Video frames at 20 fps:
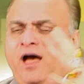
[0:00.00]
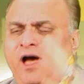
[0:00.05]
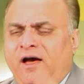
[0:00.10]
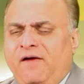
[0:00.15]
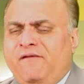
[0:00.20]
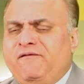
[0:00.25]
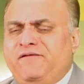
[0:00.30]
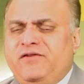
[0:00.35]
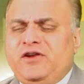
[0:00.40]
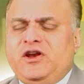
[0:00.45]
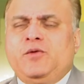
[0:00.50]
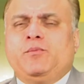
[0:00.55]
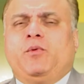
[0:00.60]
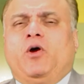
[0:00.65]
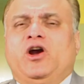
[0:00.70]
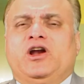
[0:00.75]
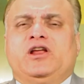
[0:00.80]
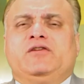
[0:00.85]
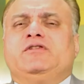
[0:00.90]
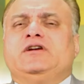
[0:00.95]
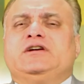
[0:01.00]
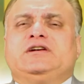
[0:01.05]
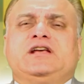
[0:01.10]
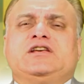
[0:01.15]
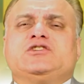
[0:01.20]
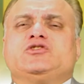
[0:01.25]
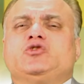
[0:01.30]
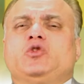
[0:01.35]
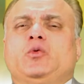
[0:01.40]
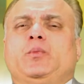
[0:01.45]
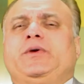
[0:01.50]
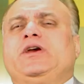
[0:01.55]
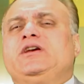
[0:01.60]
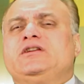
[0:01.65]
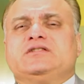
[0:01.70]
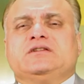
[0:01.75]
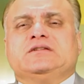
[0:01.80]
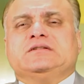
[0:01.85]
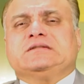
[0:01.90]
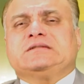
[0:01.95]
Everybody will test your
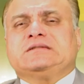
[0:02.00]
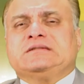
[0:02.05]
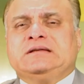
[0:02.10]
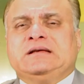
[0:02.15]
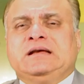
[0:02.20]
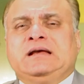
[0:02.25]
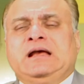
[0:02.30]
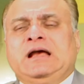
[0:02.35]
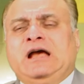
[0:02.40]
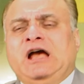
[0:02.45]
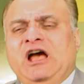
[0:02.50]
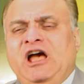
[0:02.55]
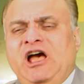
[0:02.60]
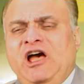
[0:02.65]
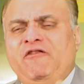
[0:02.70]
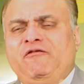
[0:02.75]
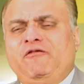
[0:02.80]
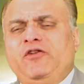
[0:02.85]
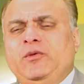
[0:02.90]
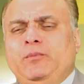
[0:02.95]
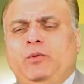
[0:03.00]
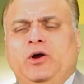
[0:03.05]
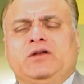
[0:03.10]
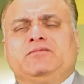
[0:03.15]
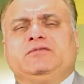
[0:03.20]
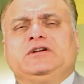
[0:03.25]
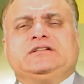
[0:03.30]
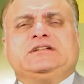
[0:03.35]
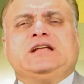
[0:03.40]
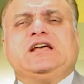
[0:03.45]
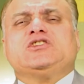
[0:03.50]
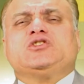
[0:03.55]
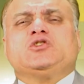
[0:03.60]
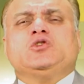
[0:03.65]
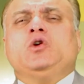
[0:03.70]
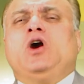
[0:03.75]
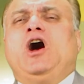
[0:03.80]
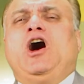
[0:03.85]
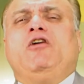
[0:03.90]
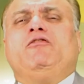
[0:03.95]
patience. Everybody will test
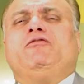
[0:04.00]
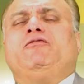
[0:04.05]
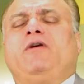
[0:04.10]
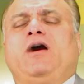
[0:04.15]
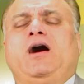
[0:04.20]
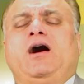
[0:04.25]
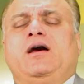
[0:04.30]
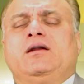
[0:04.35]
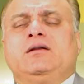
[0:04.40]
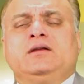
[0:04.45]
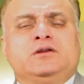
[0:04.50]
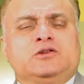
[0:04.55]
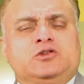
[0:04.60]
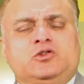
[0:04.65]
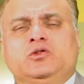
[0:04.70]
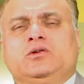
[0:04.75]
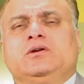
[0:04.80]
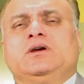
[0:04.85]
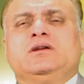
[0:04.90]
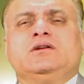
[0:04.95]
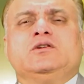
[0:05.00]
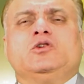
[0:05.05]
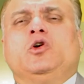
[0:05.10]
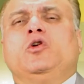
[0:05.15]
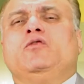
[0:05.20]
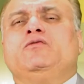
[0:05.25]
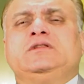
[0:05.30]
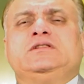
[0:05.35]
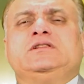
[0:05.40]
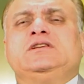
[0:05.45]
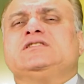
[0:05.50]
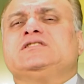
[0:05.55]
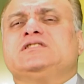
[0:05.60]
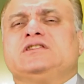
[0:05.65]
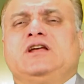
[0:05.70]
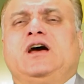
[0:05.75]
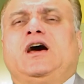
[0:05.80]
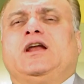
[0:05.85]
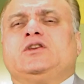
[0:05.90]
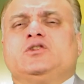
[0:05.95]
you how far you can go with this
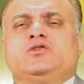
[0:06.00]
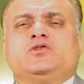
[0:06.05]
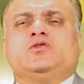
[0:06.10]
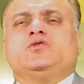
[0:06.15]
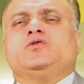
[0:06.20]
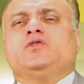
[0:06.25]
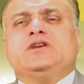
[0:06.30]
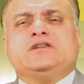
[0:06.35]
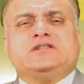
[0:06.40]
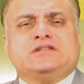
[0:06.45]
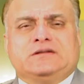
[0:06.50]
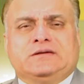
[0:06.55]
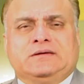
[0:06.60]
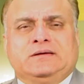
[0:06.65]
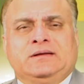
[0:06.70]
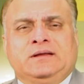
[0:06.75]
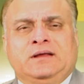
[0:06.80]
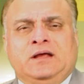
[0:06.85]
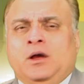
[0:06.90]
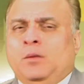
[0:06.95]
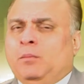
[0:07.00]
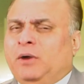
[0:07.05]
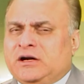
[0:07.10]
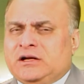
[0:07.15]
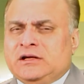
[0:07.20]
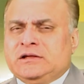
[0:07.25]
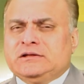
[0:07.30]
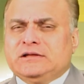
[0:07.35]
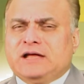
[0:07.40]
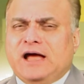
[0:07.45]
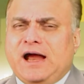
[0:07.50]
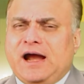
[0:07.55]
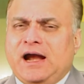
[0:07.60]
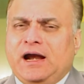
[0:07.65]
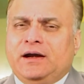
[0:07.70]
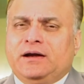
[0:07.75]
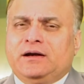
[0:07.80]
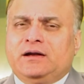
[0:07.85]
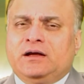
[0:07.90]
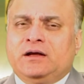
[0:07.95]
scenario situation. But in the
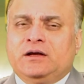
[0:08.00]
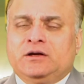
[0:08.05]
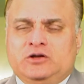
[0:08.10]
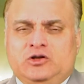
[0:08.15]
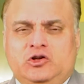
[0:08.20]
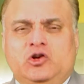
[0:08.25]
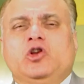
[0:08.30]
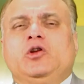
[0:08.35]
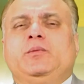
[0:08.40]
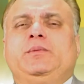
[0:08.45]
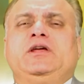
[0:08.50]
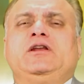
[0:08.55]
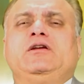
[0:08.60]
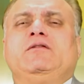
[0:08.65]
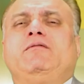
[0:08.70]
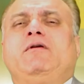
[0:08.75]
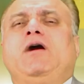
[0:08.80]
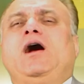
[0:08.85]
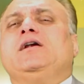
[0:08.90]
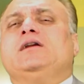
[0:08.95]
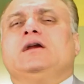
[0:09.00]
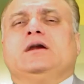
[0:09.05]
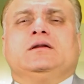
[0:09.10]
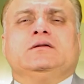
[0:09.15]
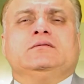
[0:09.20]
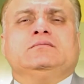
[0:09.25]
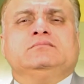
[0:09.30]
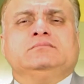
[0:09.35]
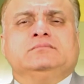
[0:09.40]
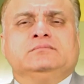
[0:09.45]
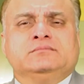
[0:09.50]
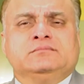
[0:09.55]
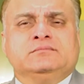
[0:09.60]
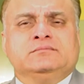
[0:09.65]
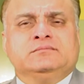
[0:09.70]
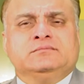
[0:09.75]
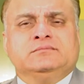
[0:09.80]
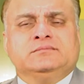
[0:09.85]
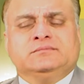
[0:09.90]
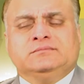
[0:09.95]
end, you will be rewarded.
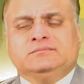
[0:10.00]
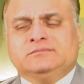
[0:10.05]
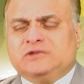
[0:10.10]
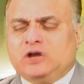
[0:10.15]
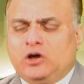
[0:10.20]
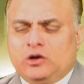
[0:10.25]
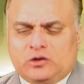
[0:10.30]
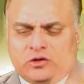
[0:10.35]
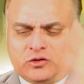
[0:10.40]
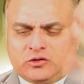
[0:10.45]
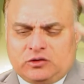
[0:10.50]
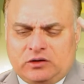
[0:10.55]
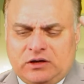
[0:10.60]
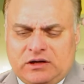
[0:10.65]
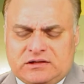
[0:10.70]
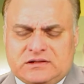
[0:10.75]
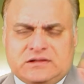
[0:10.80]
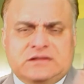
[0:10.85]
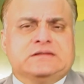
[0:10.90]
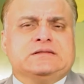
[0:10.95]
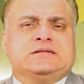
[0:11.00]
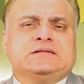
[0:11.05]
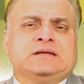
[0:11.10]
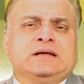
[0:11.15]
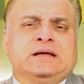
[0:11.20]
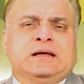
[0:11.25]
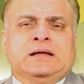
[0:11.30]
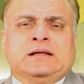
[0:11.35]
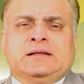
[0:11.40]
Congratulations.